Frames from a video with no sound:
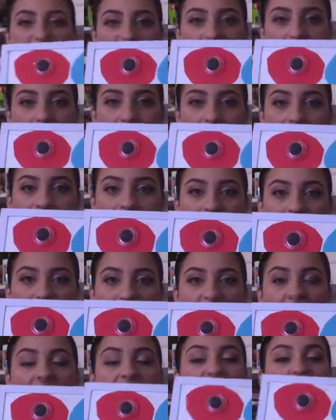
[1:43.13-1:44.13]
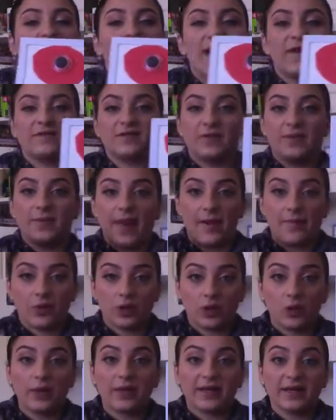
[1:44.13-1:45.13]
them, and they have to be able to
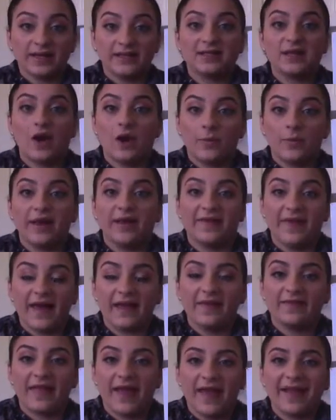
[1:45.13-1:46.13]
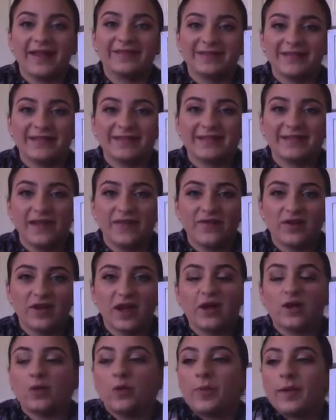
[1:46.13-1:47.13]
quickly tell me that the answer is 7,
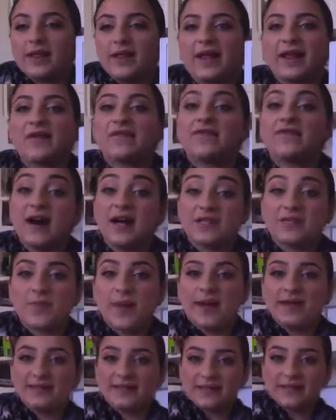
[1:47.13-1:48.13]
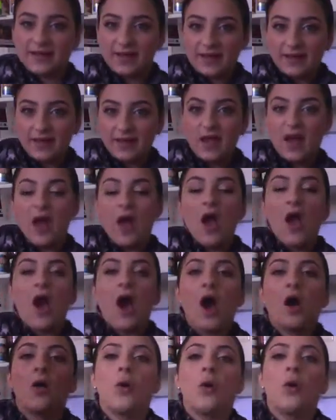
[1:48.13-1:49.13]
and it'll be like a fast-paced thing.
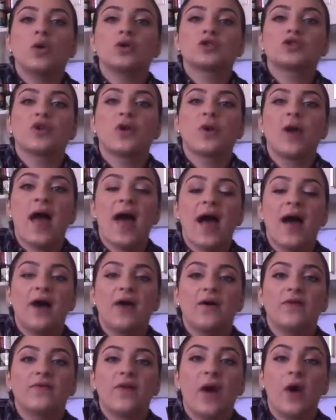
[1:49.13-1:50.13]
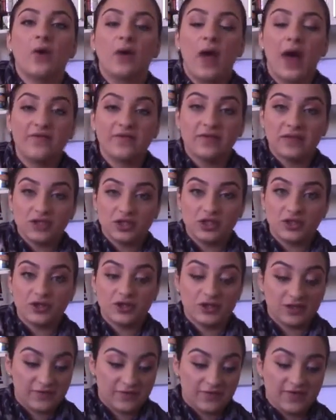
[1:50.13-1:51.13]
I'll have the
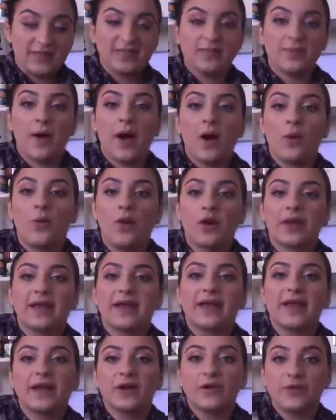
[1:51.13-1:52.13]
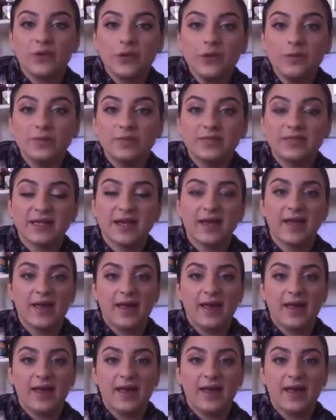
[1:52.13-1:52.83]
students for this part working in groups,